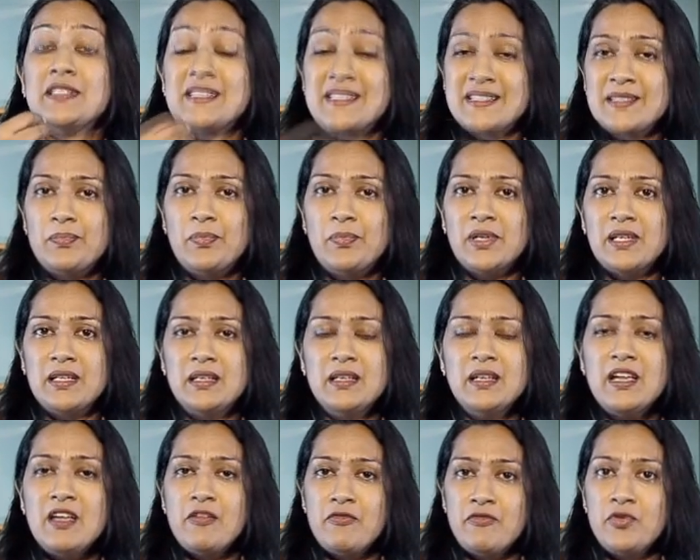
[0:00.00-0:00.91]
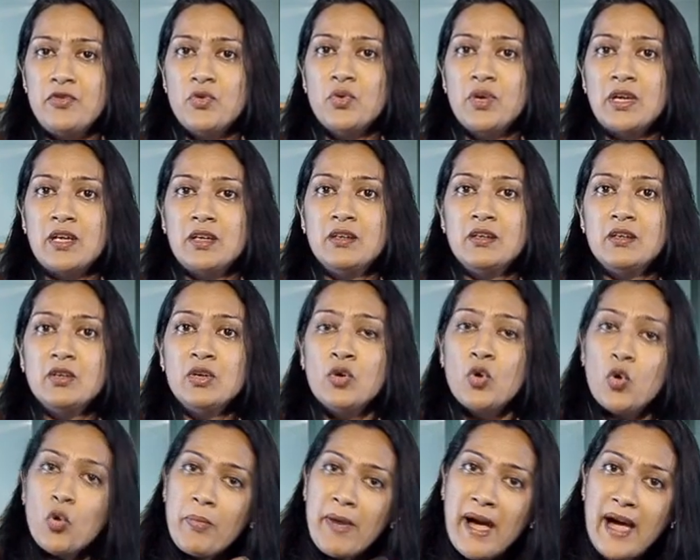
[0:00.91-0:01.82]
discipline if you can
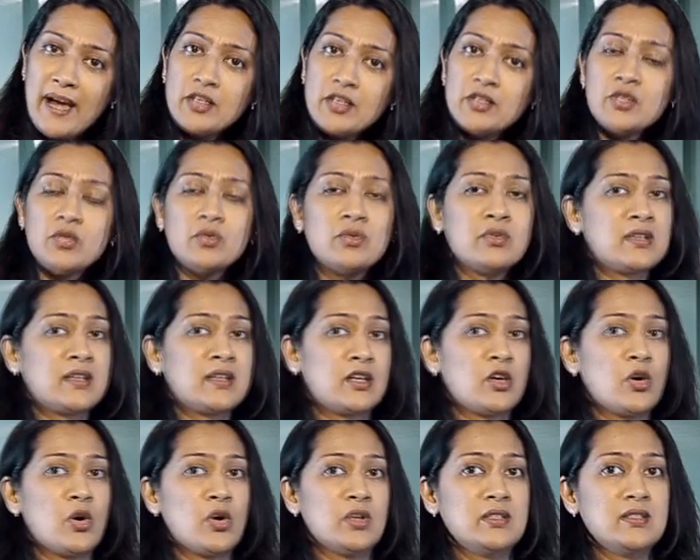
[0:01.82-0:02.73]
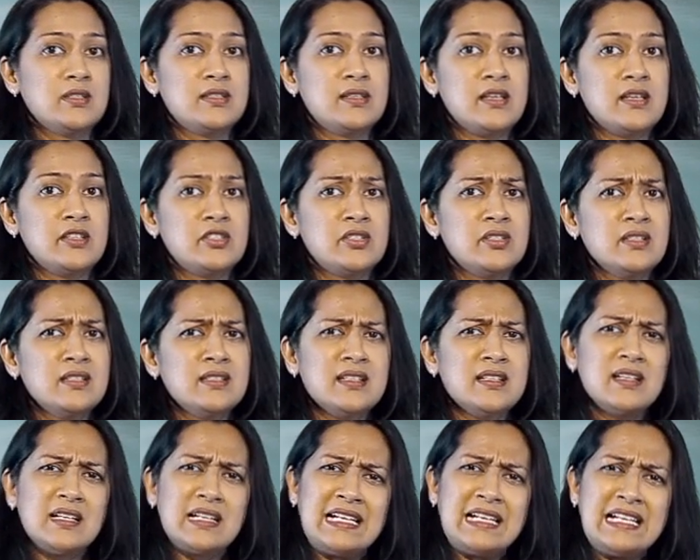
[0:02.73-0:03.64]
go back to the recorded
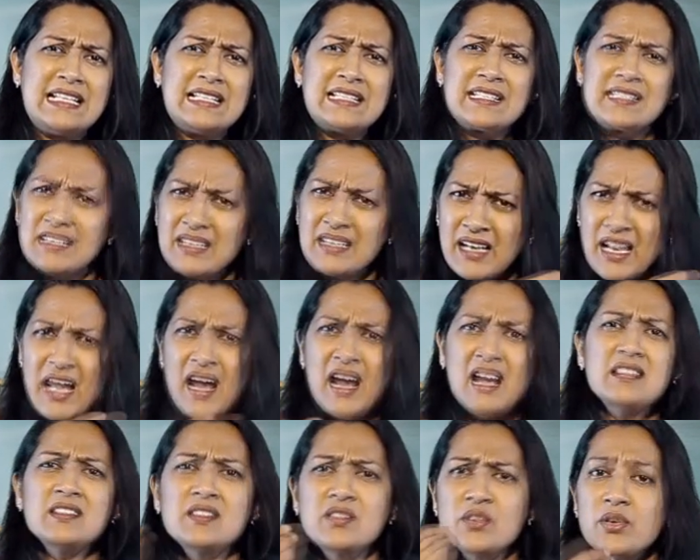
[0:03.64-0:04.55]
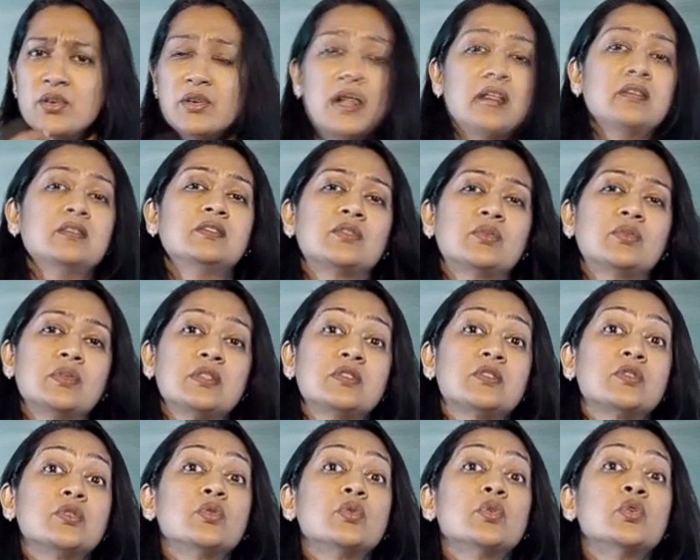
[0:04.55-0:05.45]
sessions and at least glance or run through
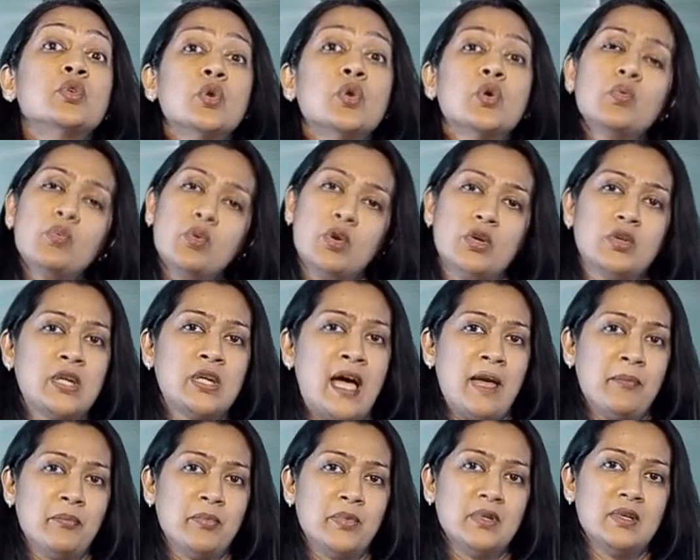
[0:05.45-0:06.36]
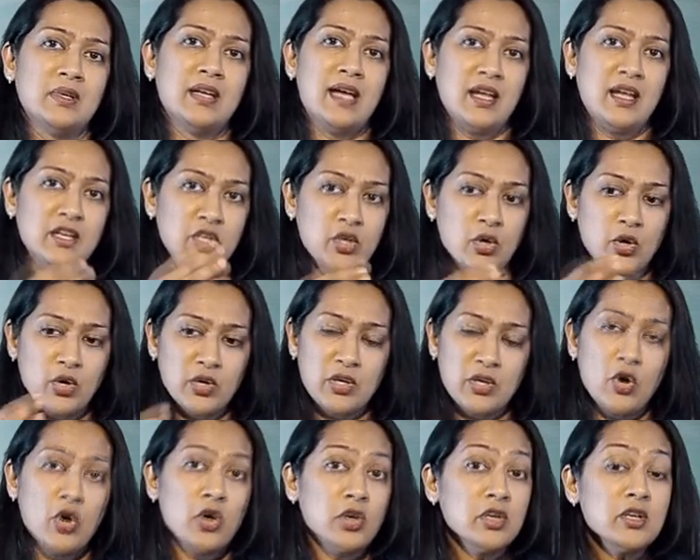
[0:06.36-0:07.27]
it so you know what happened and
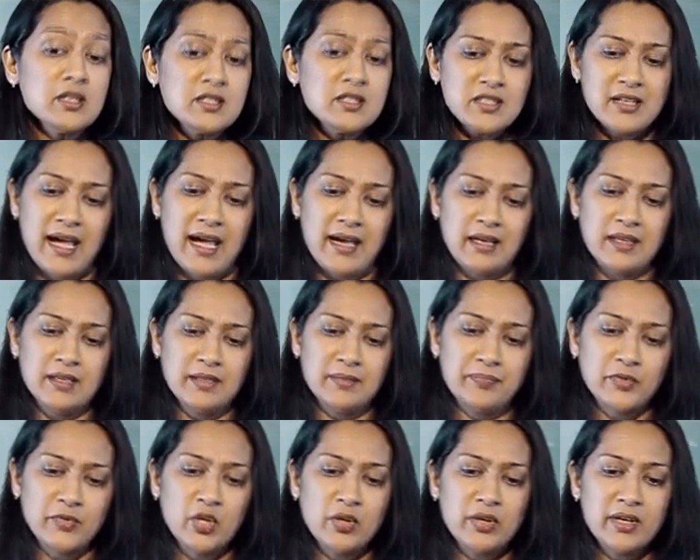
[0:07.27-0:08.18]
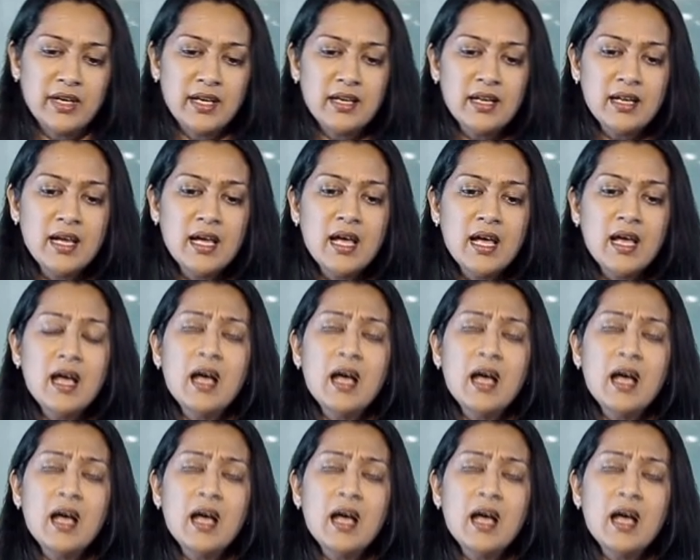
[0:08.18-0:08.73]
you're on track, all right?